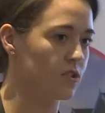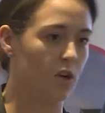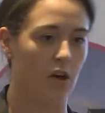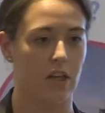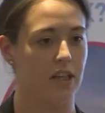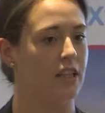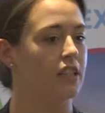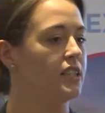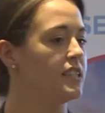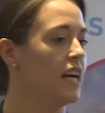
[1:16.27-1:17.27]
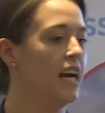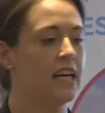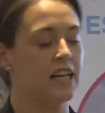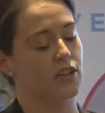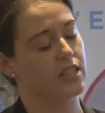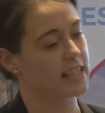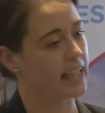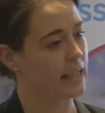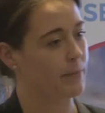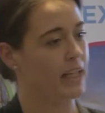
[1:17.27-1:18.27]
Scotland on a
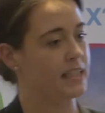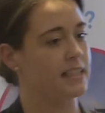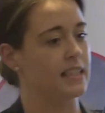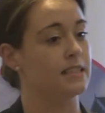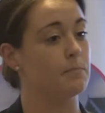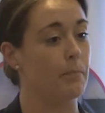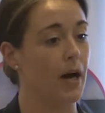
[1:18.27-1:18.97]
daily basis,